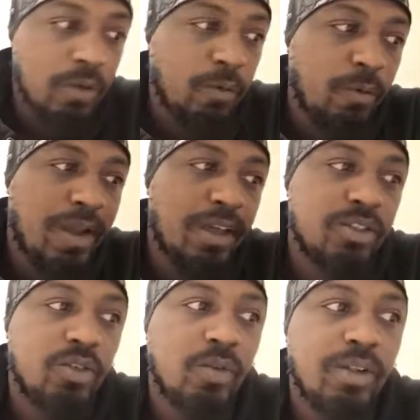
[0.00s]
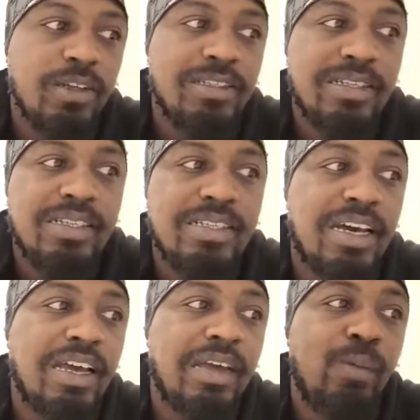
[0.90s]
Right. So there's a
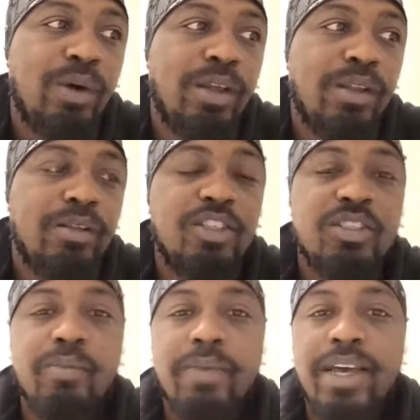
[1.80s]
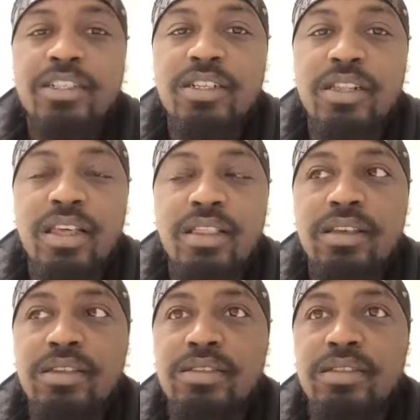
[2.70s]
time when, just imagine it like
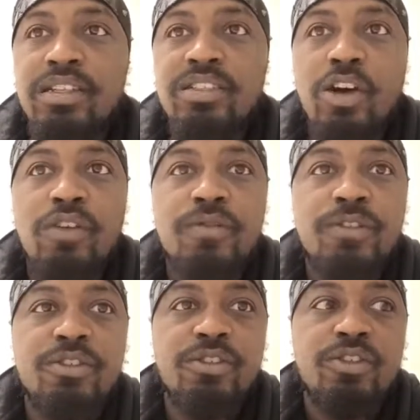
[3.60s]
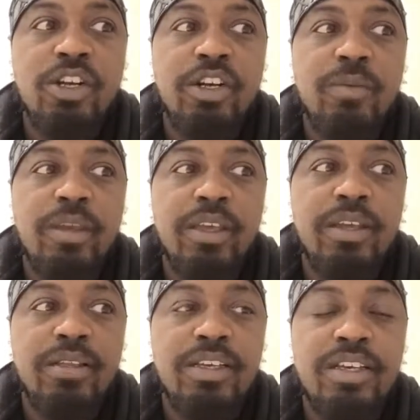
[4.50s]
this. These officers are coming
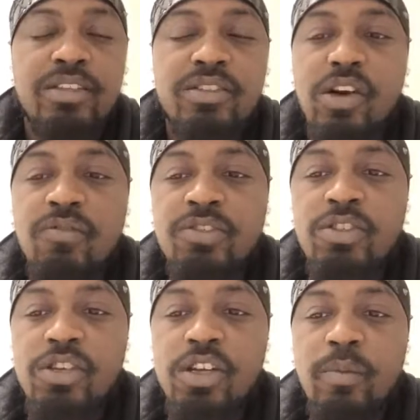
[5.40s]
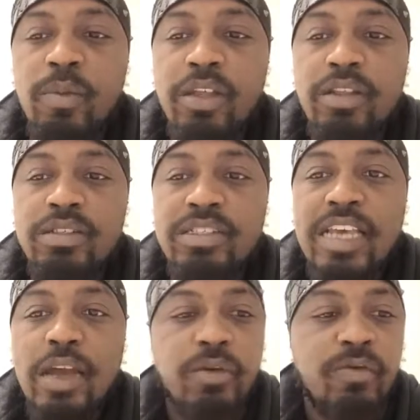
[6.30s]
in, the king's officers are coming in to
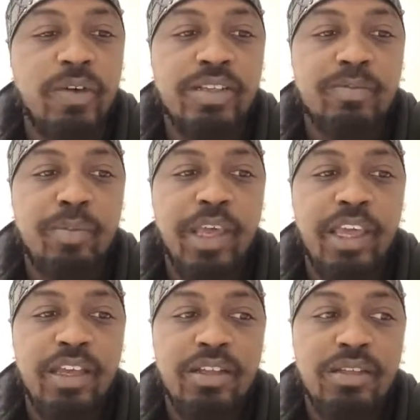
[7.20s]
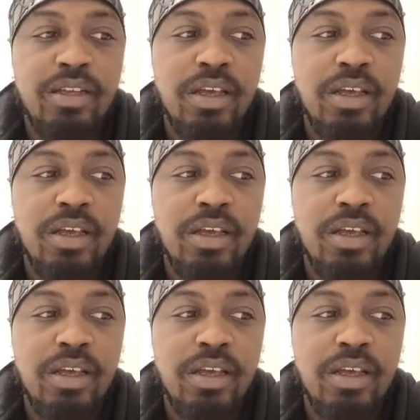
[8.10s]
sacrifice pagan